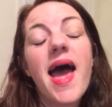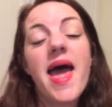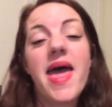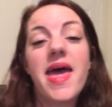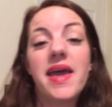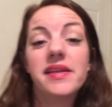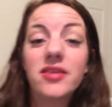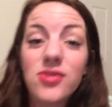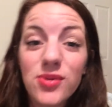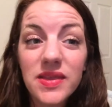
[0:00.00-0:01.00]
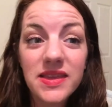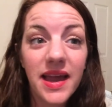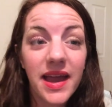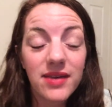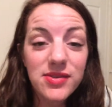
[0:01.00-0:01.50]
and as you can see I
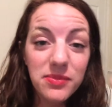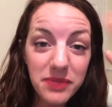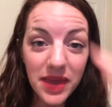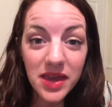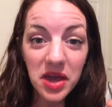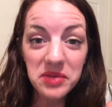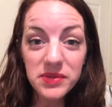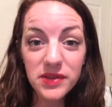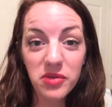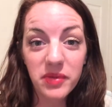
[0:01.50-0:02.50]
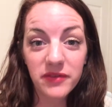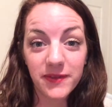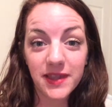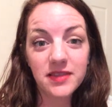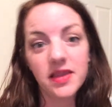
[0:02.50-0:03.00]
have some makeup still on my
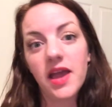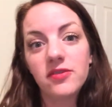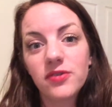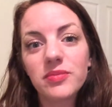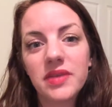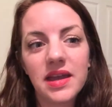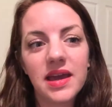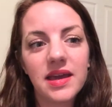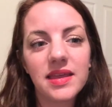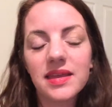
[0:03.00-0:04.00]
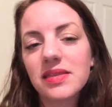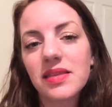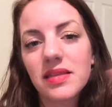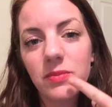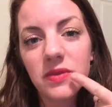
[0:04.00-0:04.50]
face and from today, like
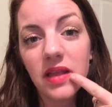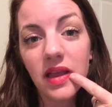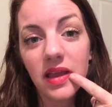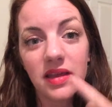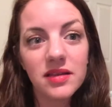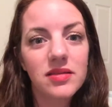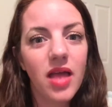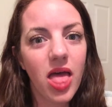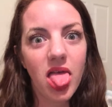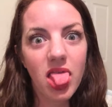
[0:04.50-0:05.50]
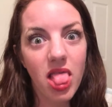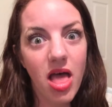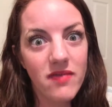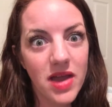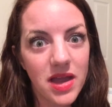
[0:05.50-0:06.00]
the lip stain,
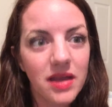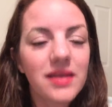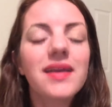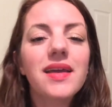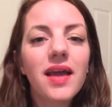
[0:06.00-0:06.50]
love it.